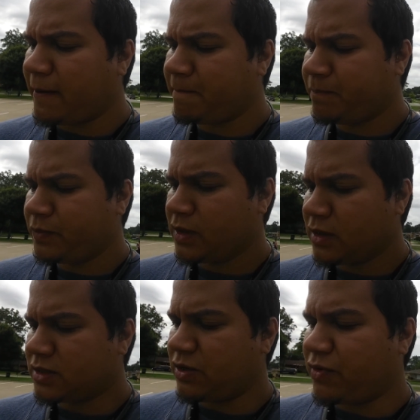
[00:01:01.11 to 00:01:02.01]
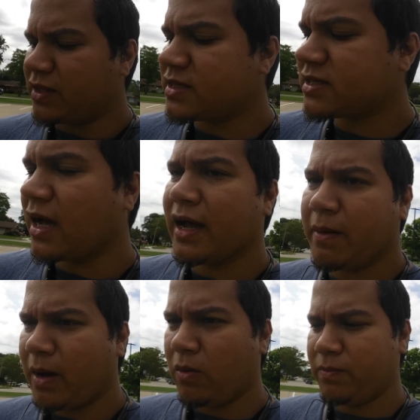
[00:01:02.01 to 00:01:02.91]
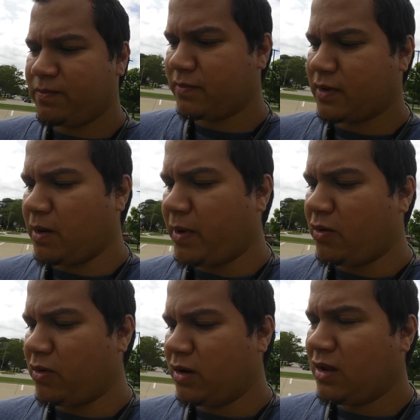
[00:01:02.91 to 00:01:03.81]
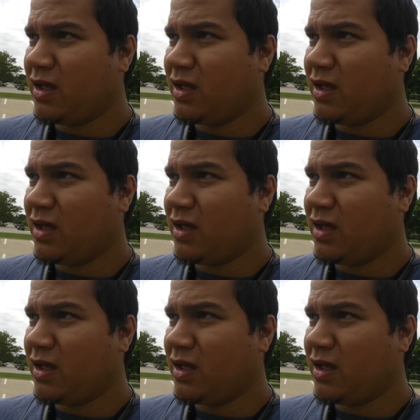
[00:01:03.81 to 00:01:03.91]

Let's see if we get this guy. Come on, come on.